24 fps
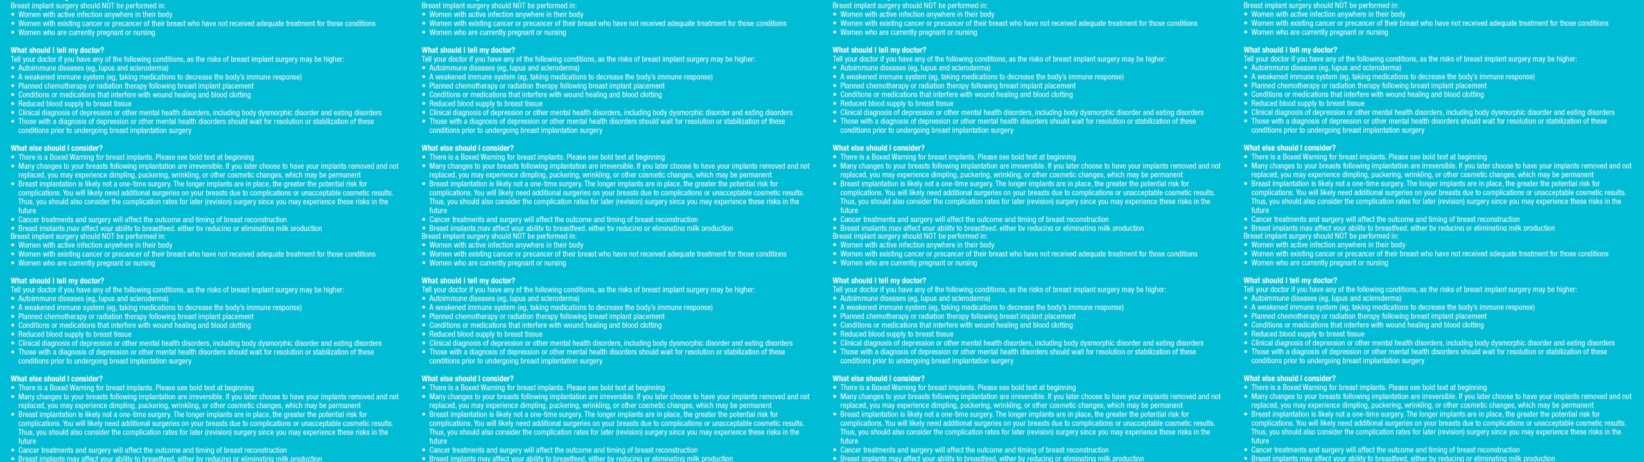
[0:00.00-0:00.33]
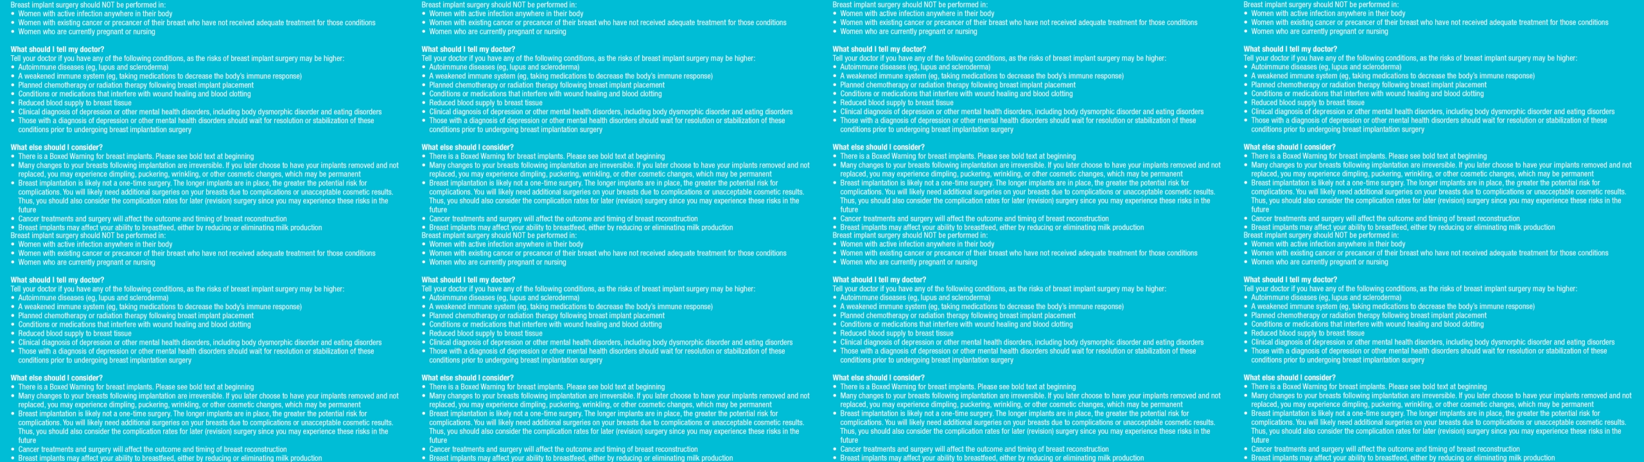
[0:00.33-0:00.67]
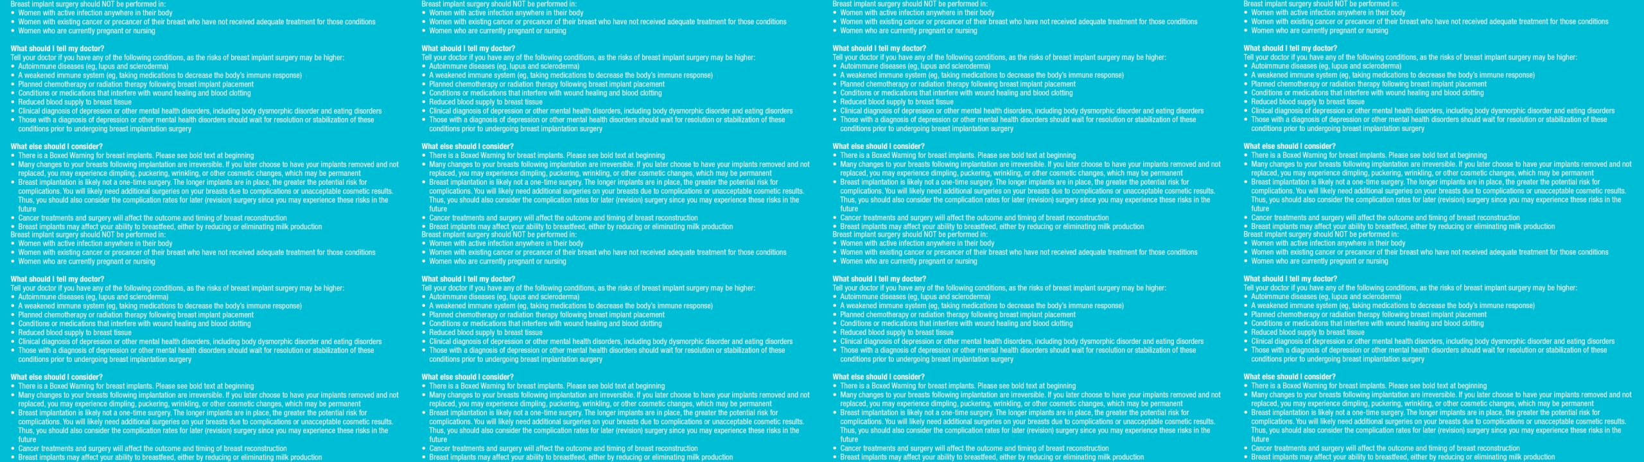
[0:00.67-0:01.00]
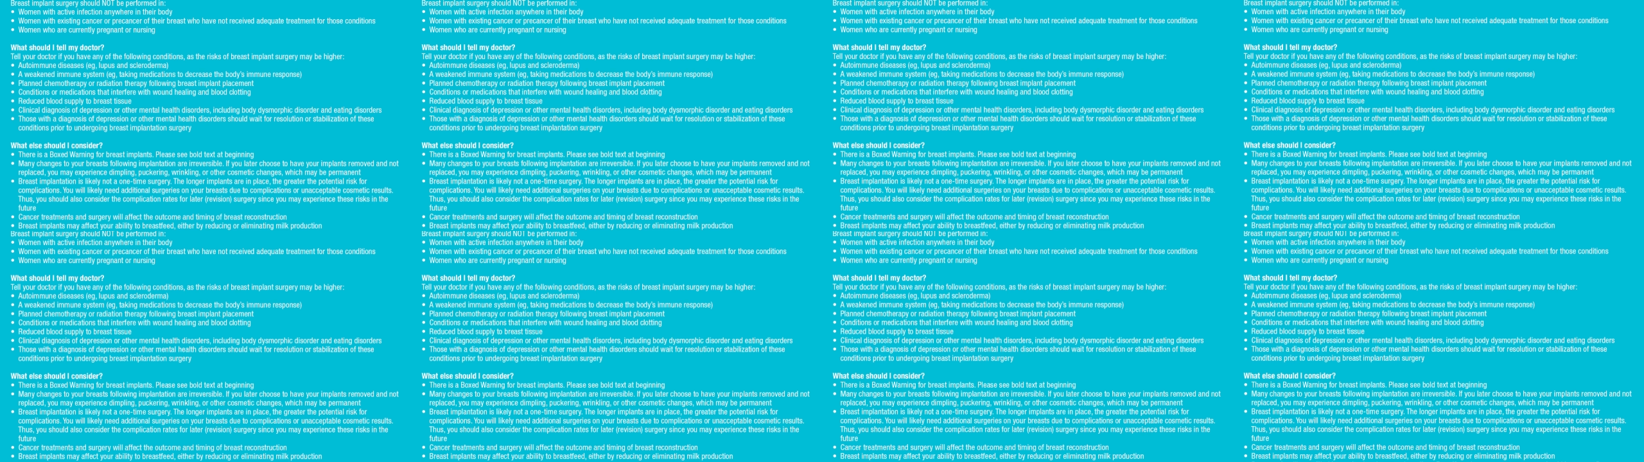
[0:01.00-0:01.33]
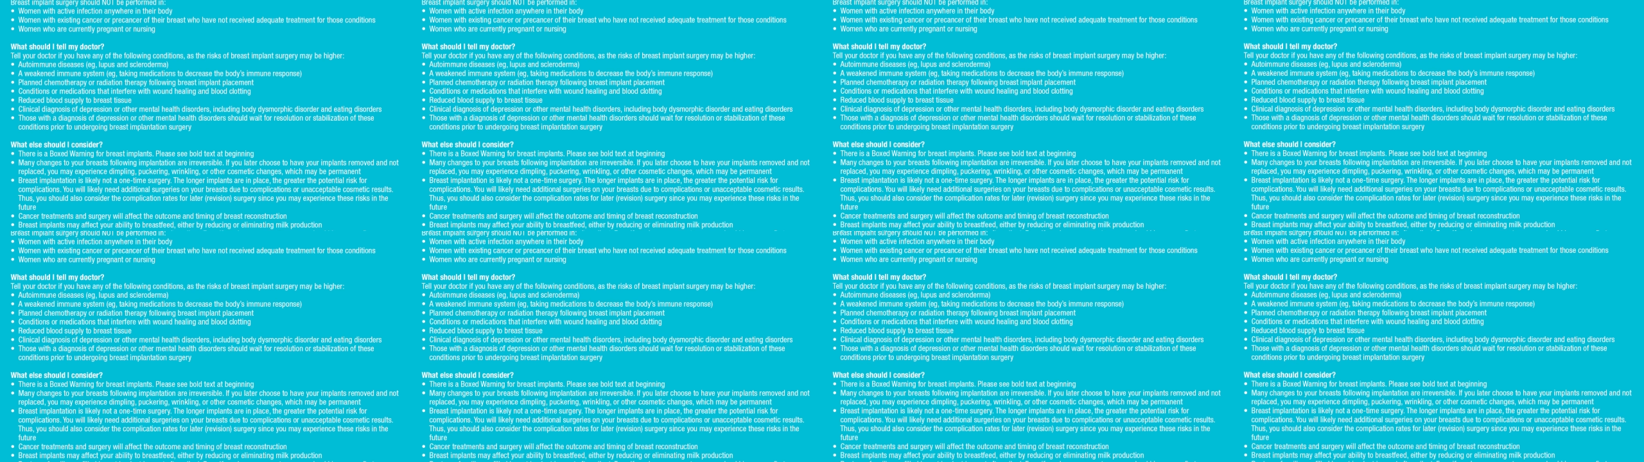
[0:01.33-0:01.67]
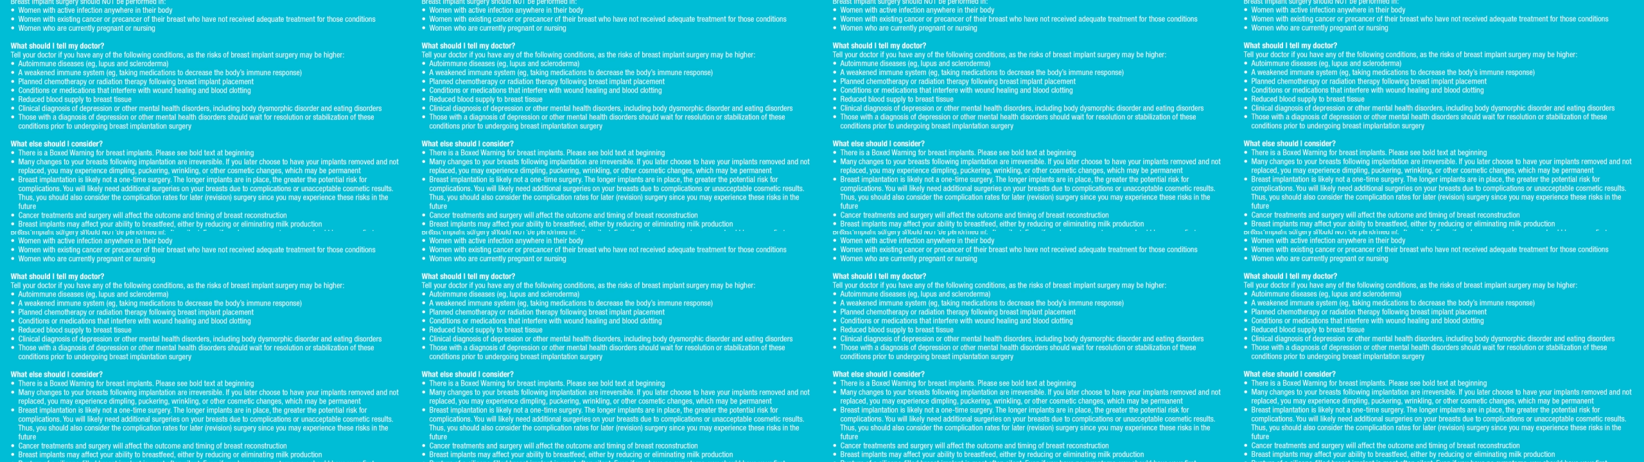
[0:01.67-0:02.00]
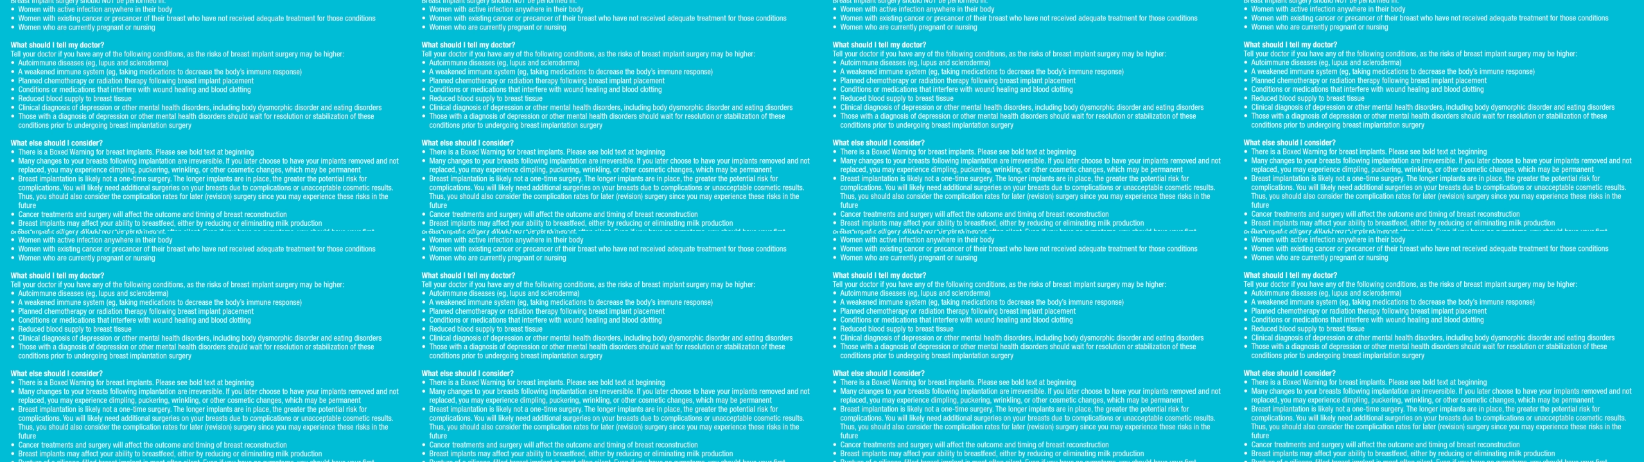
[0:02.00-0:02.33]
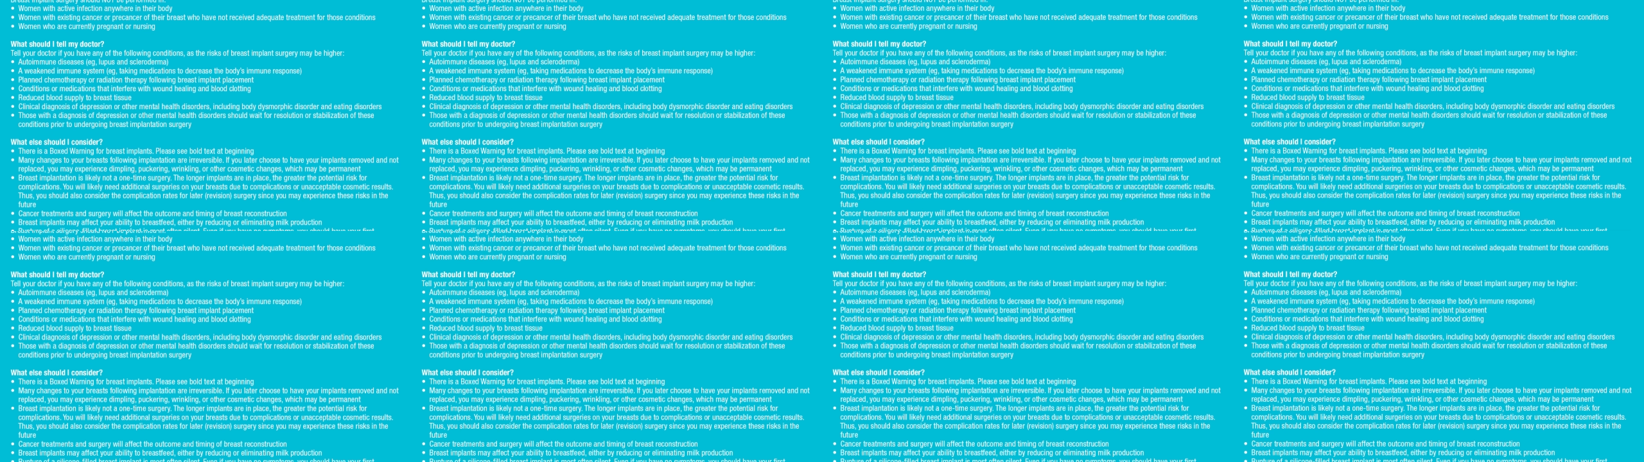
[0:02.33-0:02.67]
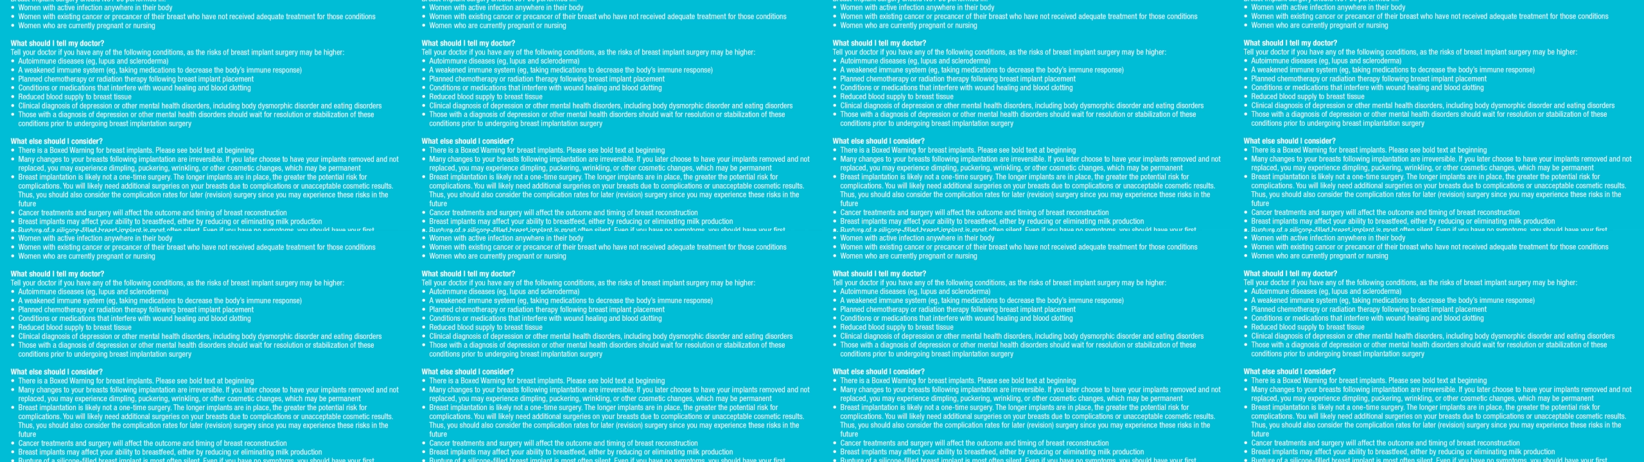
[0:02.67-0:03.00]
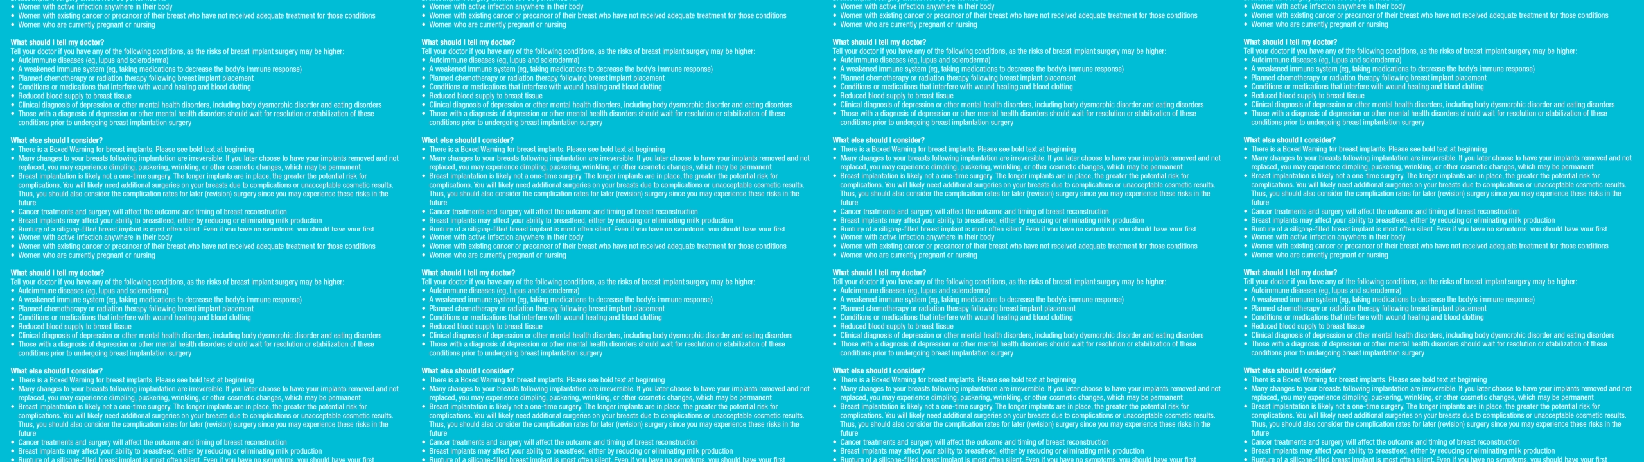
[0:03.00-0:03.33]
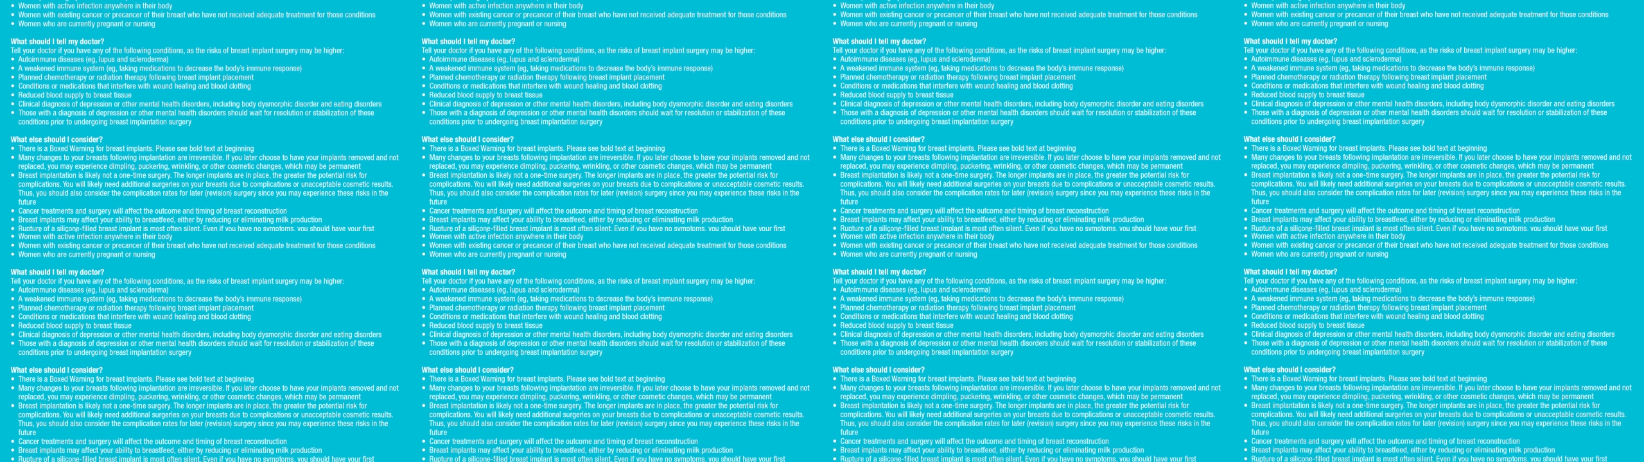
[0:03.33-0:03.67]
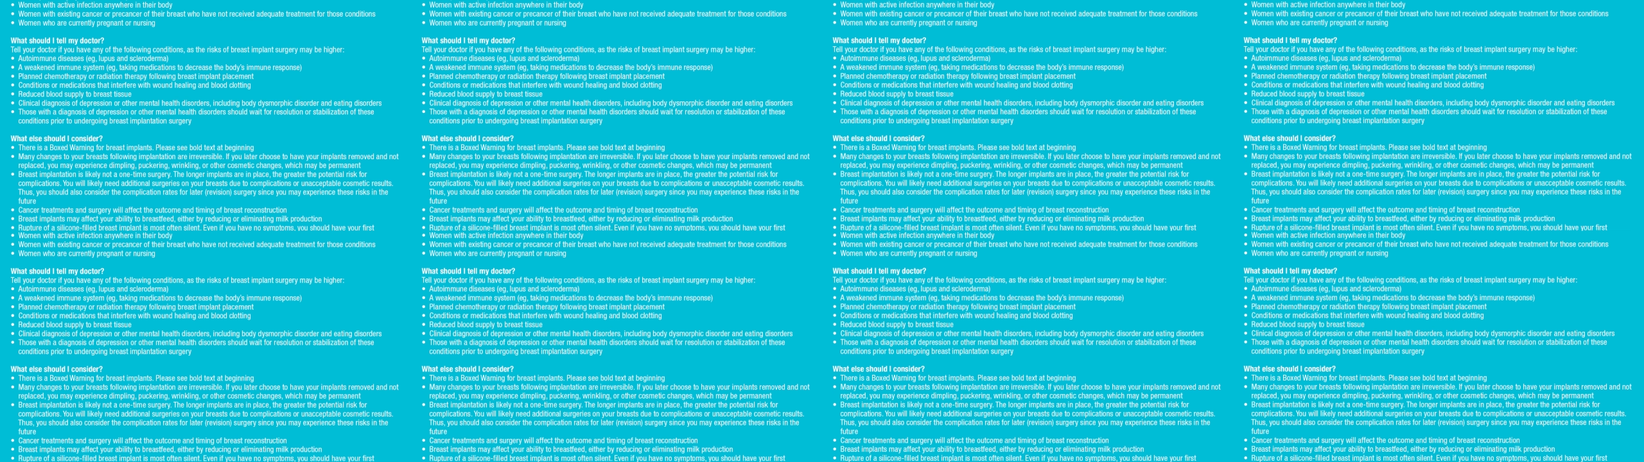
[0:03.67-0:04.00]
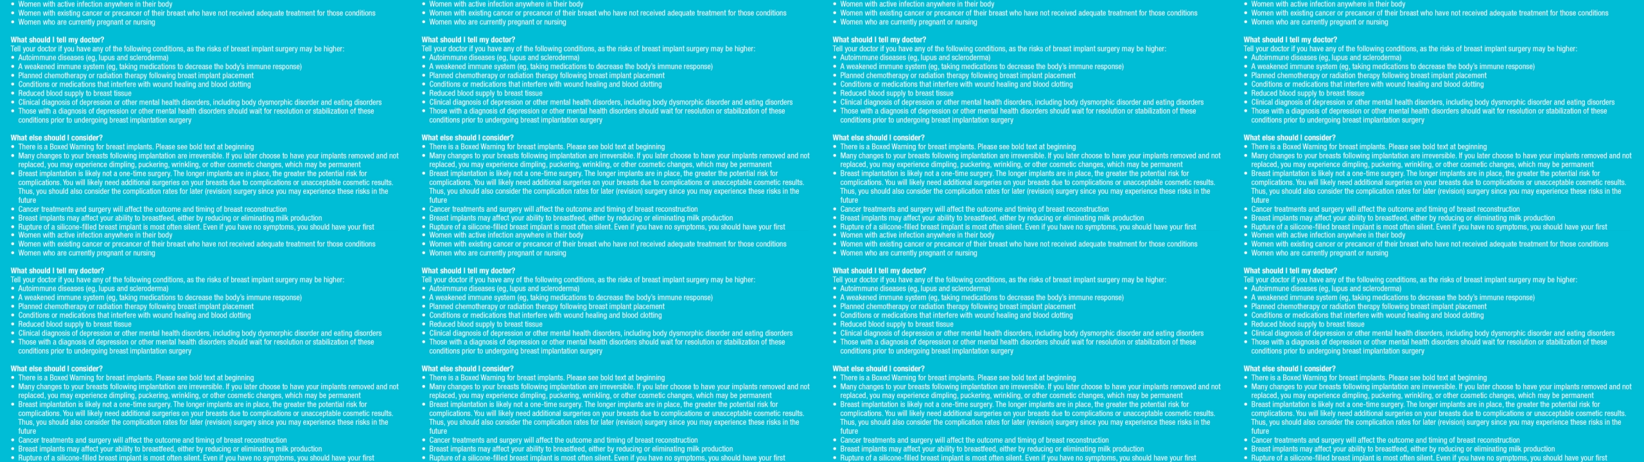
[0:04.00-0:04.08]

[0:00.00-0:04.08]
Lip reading: [unreadable: no face in view]